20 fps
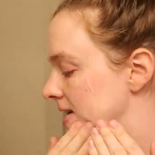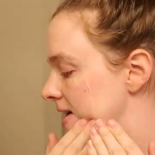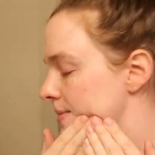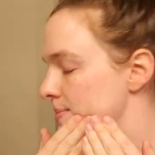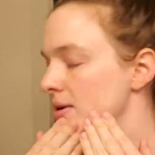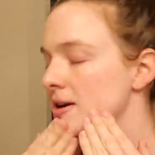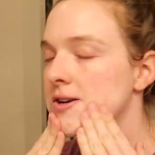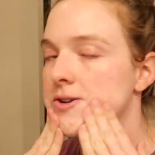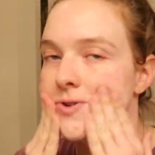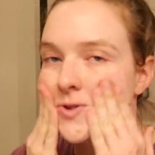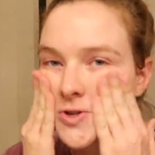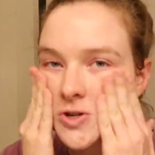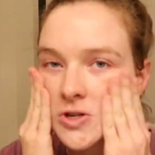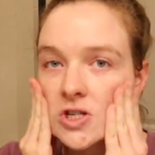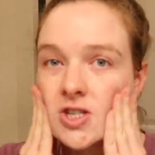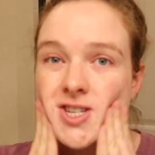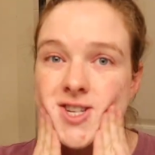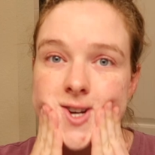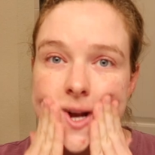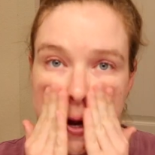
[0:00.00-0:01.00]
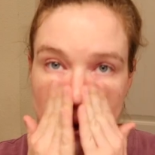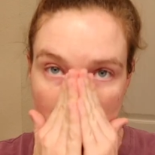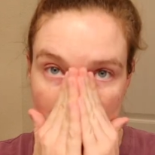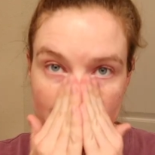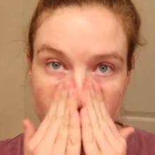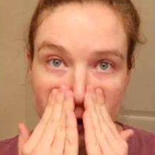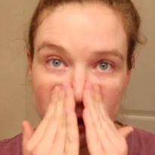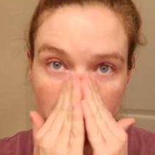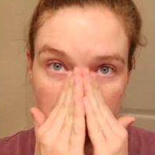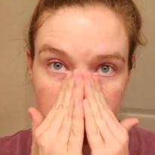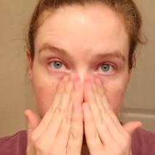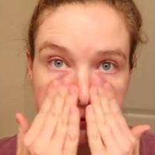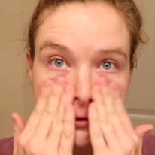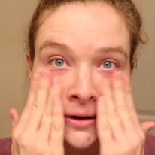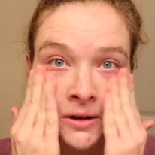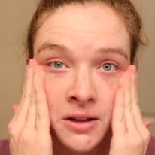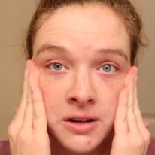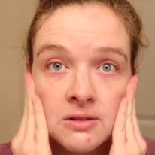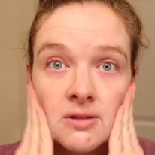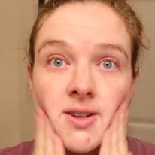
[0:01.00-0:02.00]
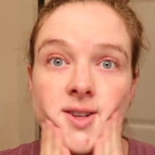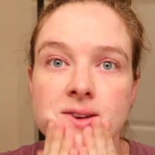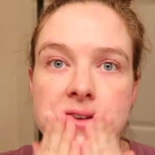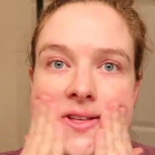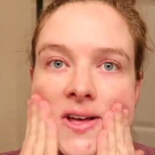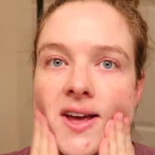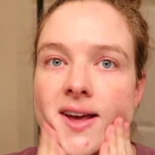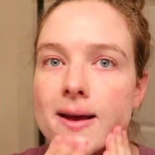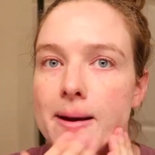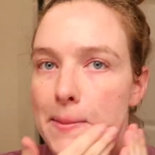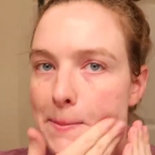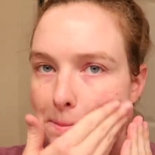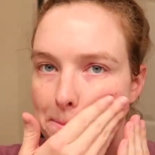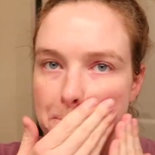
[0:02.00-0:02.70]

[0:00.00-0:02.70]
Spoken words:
yeah, by Neutrogena that I really, really like,